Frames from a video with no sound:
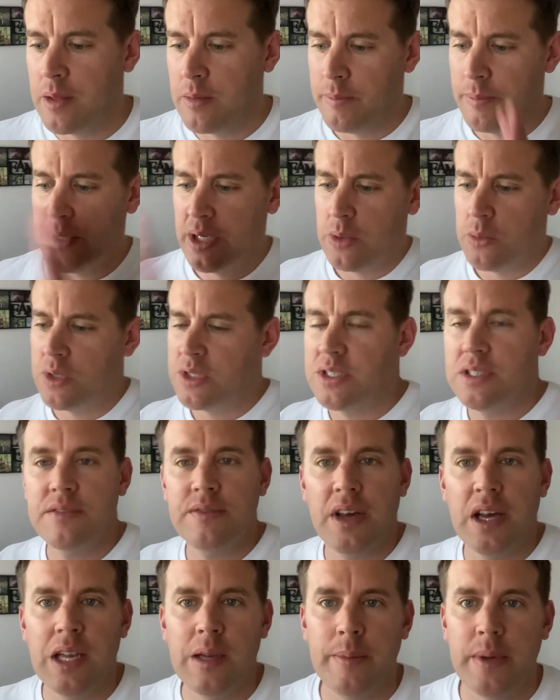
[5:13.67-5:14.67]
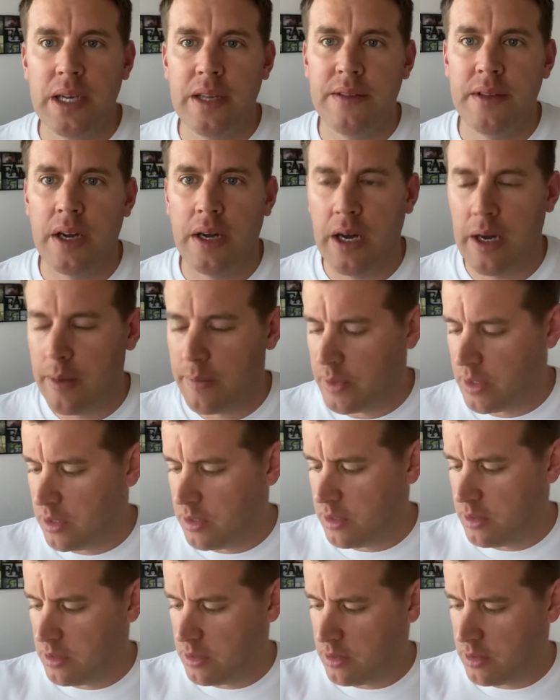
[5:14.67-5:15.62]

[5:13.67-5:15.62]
But it wasn't available in that our